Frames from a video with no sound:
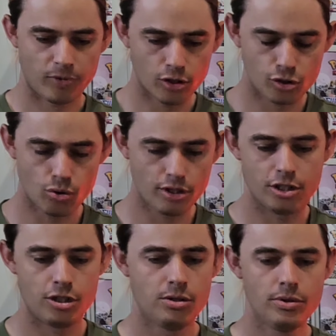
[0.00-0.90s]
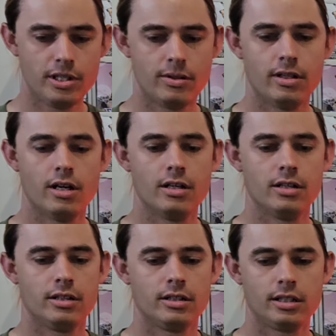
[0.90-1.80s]
Sword and Shield era,
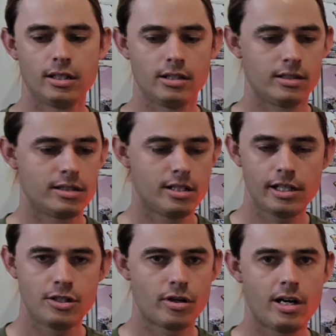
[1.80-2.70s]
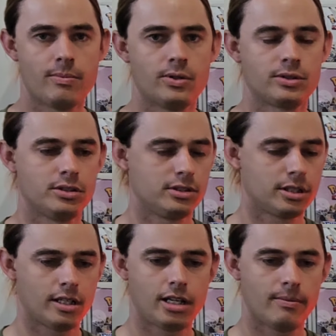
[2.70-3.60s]
though, the elite trainer boxes
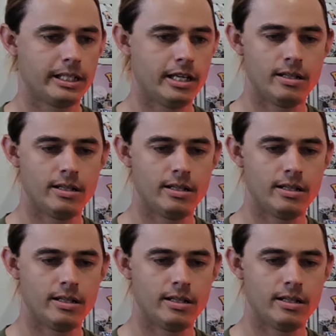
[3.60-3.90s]
are coming out